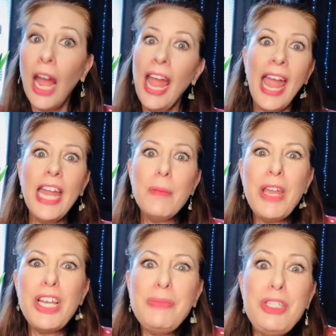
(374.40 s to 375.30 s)
and it
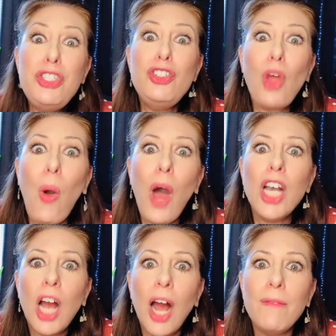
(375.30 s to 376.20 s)
makes me so
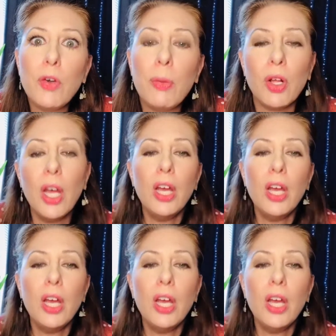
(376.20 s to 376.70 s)
uncomfortable.